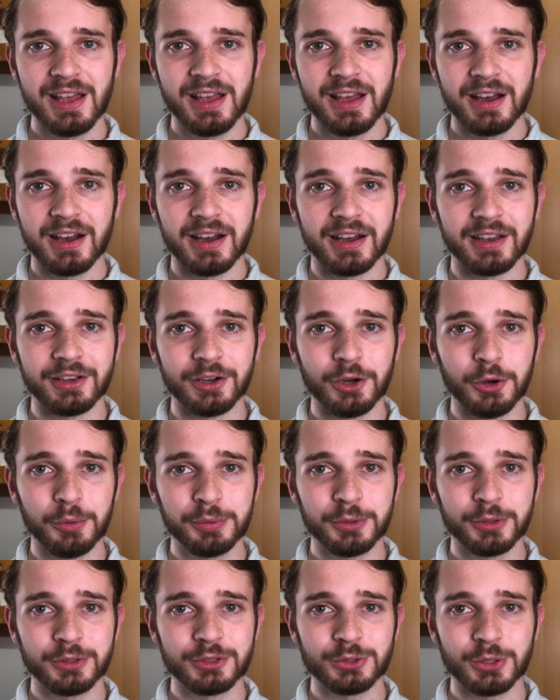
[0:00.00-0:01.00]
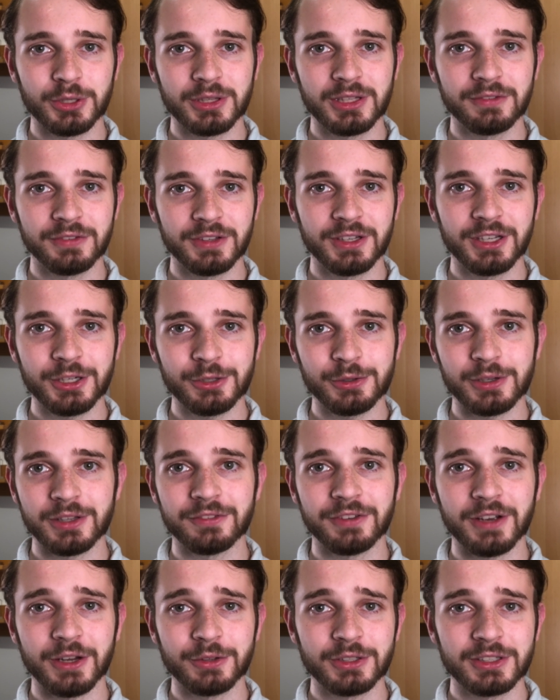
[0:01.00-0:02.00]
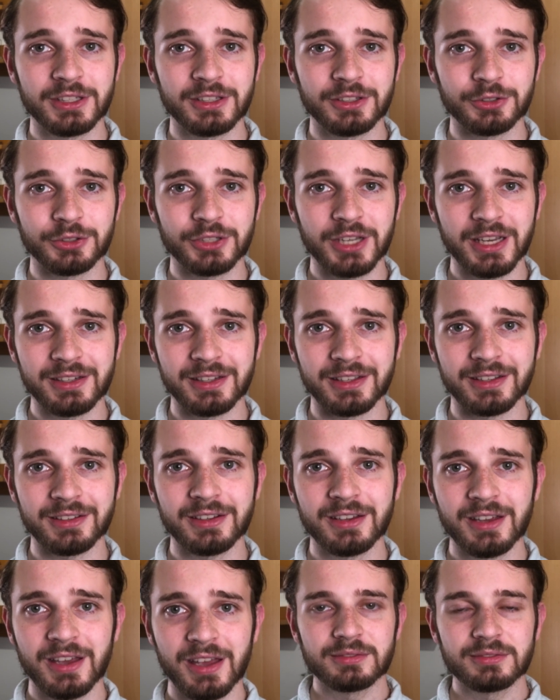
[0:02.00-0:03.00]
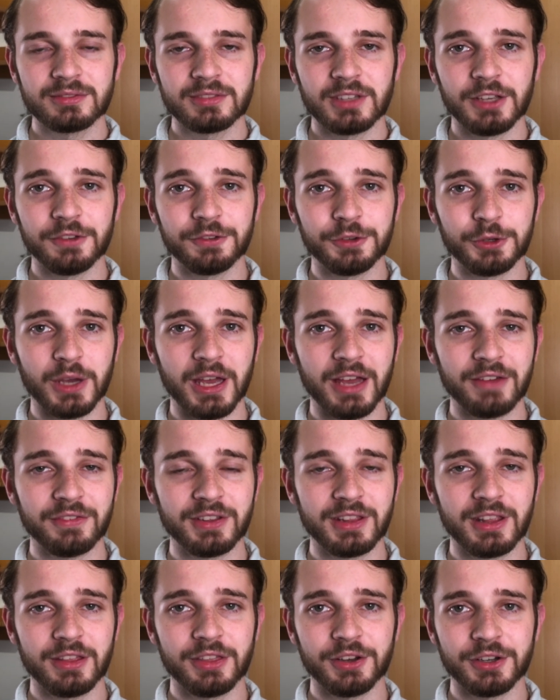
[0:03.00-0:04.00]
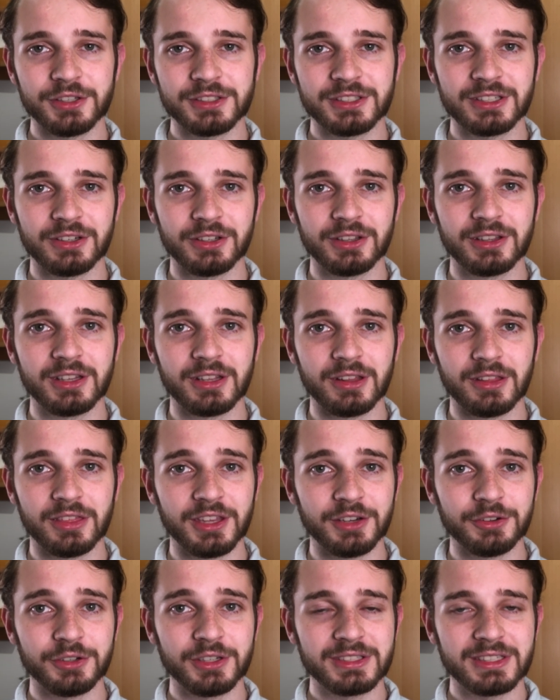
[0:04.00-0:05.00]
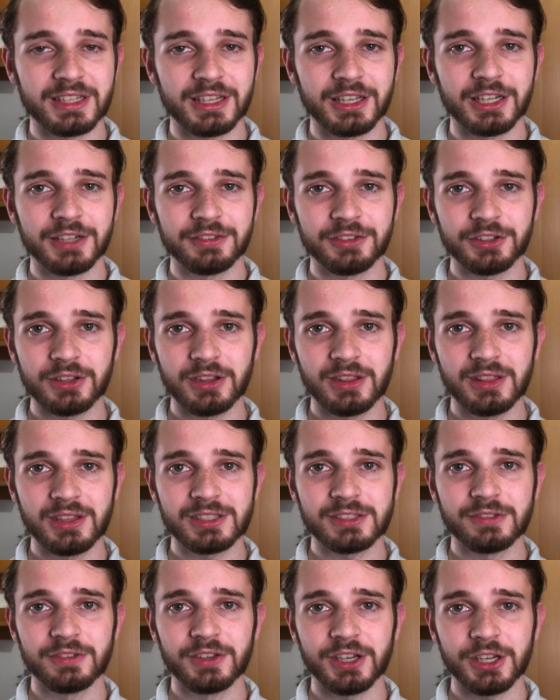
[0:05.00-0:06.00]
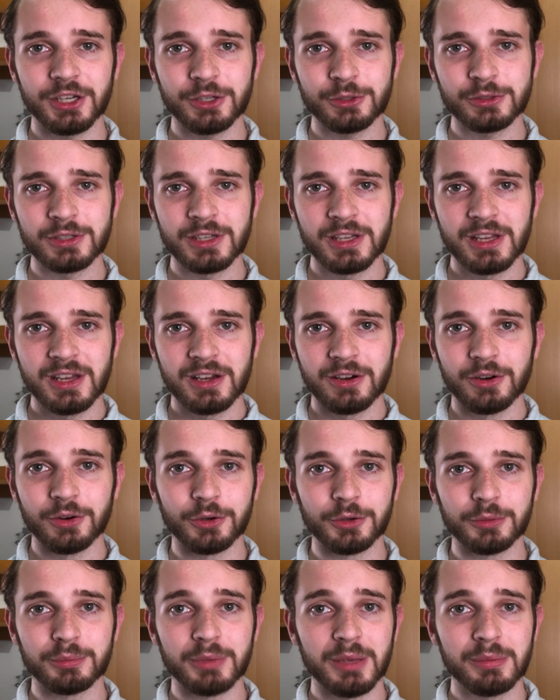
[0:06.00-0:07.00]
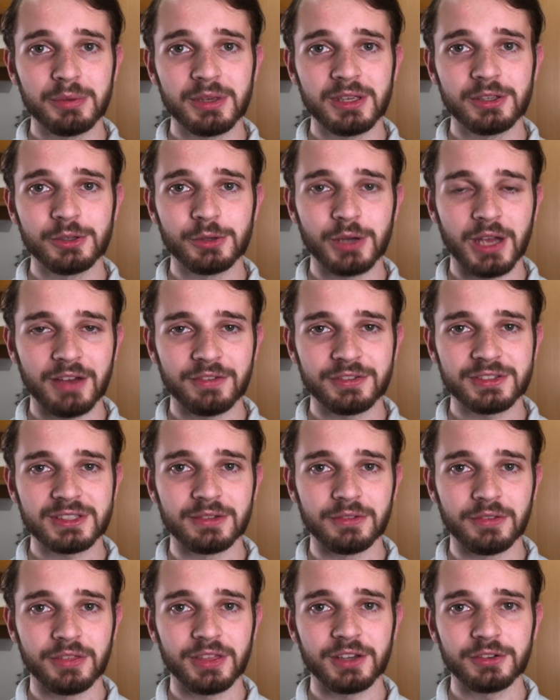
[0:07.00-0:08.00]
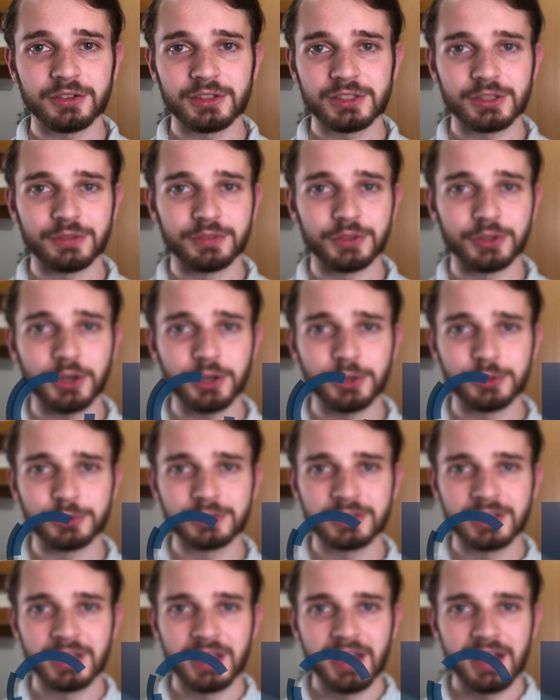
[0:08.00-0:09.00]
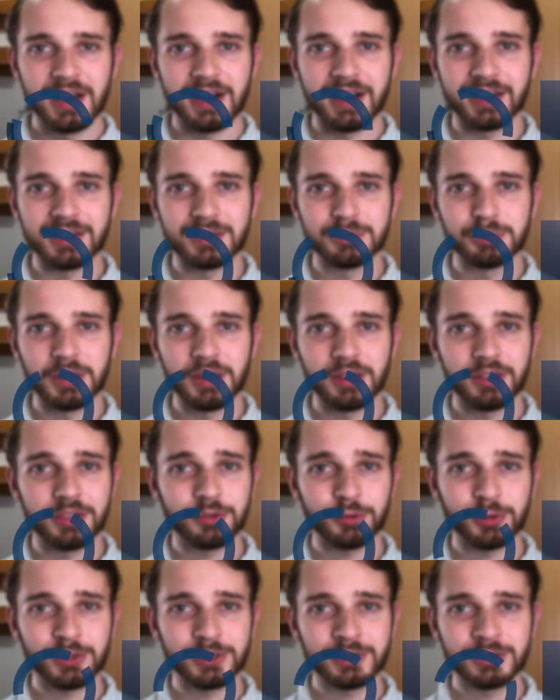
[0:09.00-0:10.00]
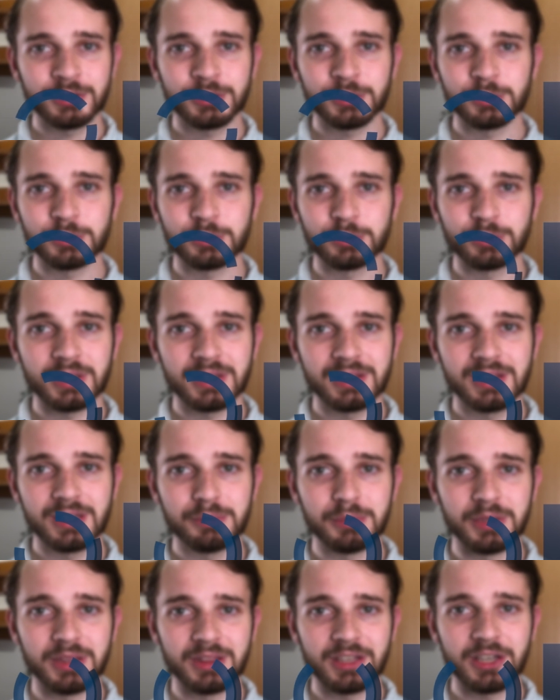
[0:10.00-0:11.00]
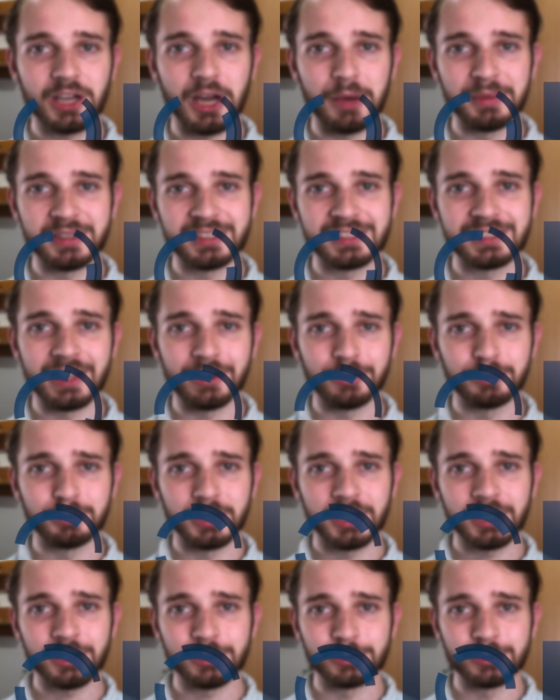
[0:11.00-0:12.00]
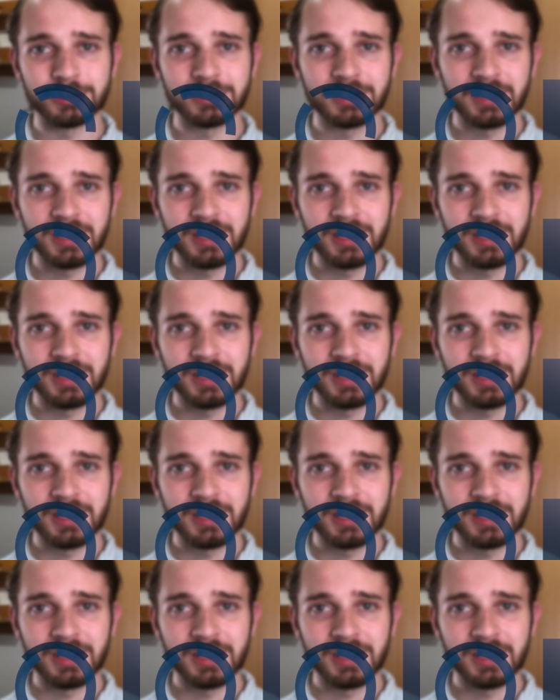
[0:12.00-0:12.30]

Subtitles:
I hope you enjoyed the video and found it entertaining. If you have any thoughts on the theories I covered in this video, or maybe you have some theories of your own, I'd be thrilled to read them in the comments down below.